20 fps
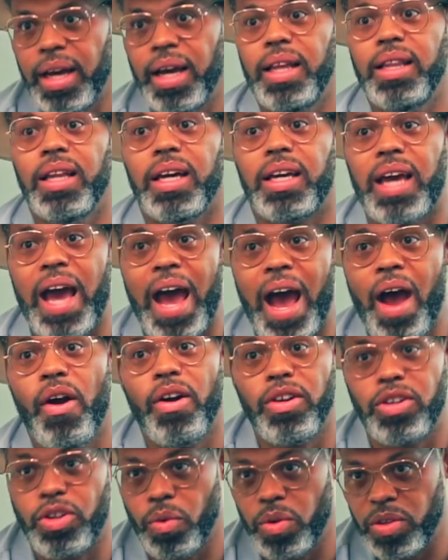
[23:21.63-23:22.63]
And the
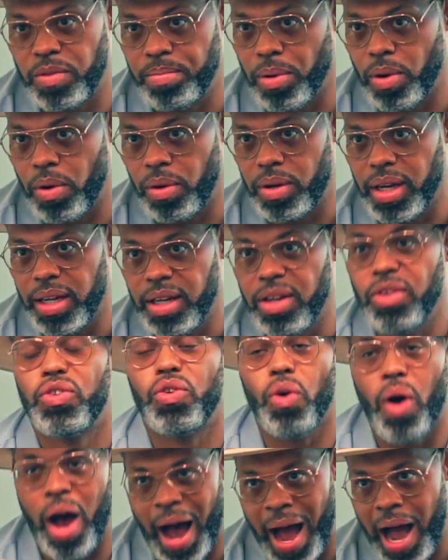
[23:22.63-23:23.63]
character was broken,
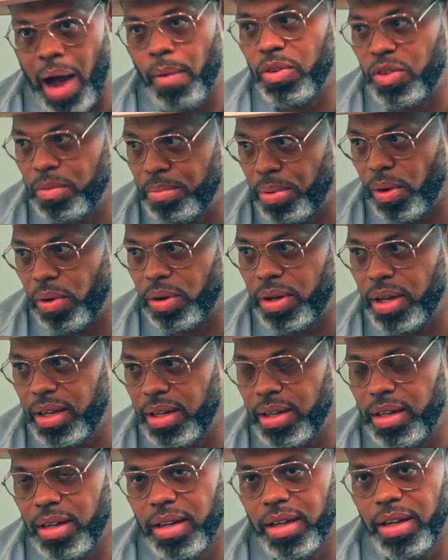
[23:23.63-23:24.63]
so I was
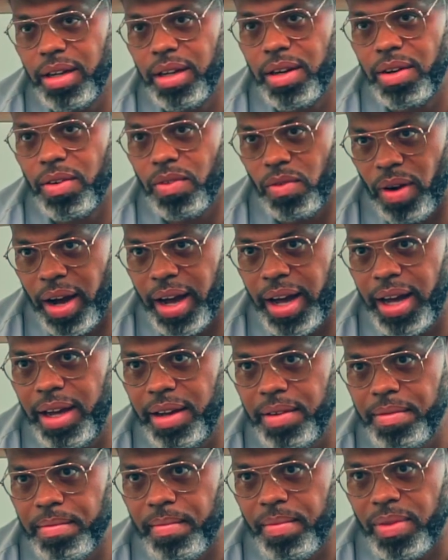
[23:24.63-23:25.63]
broken,
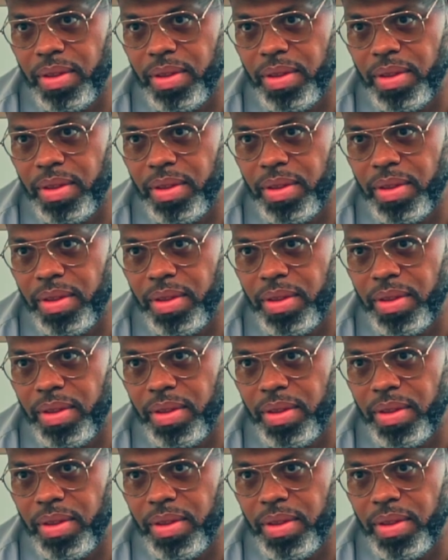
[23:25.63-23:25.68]
right?